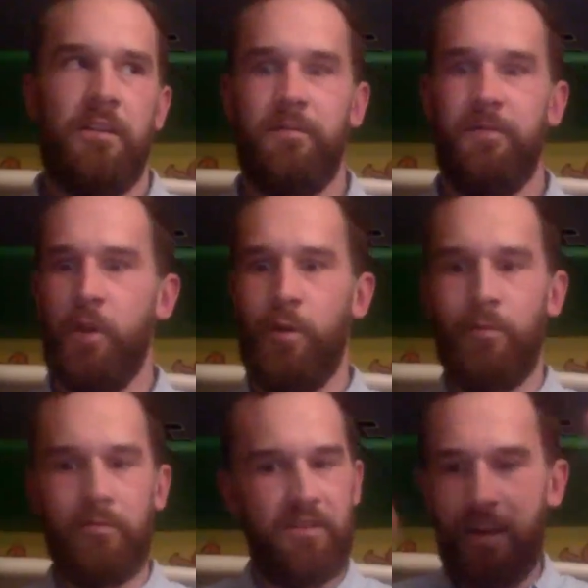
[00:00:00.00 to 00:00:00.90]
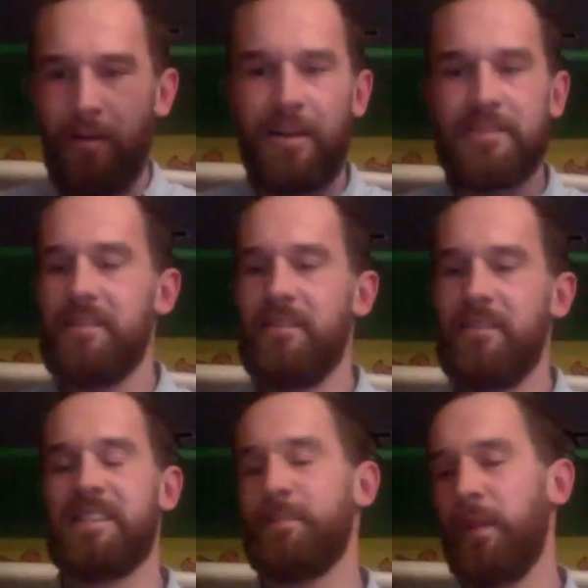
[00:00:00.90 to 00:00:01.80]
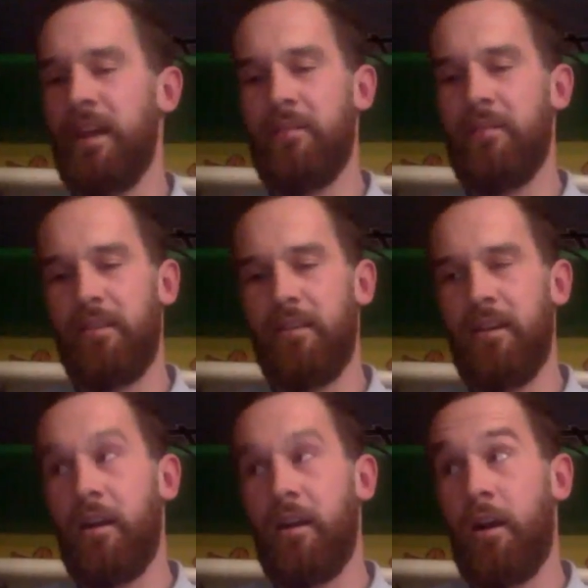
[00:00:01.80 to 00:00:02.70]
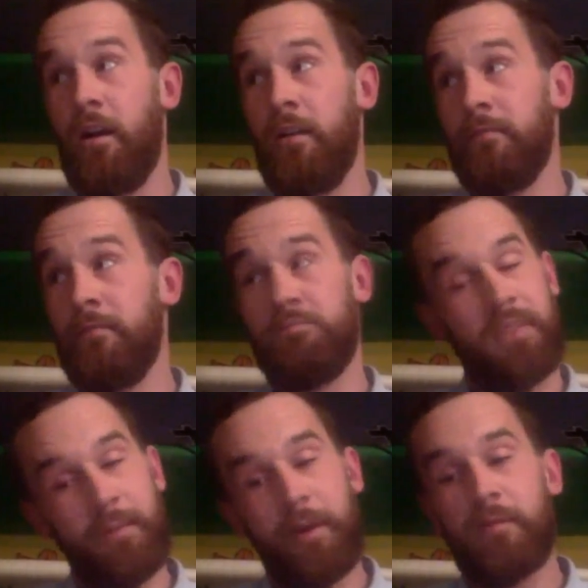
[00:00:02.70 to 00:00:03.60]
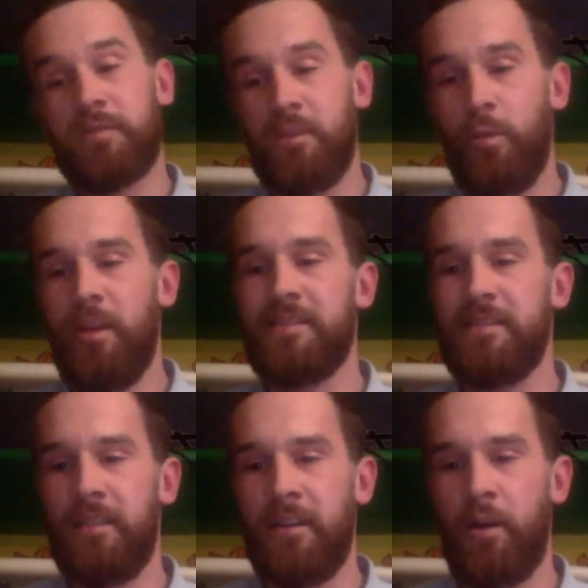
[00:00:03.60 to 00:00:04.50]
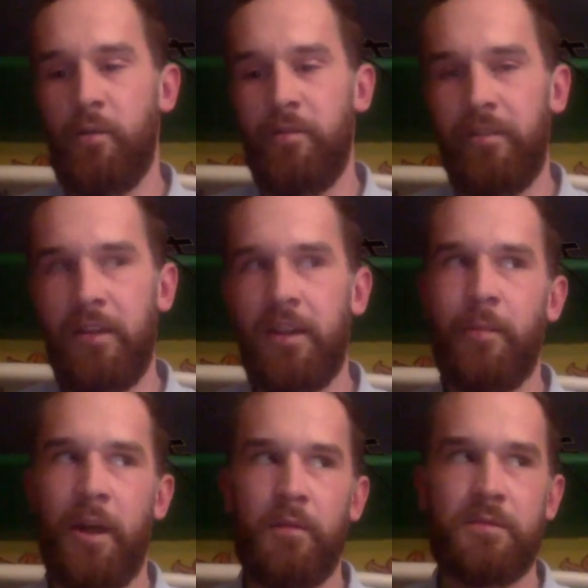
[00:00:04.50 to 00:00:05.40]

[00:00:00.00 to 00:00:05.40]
film the video that's going to explain everything in about 2 weeks, and then hopefully in about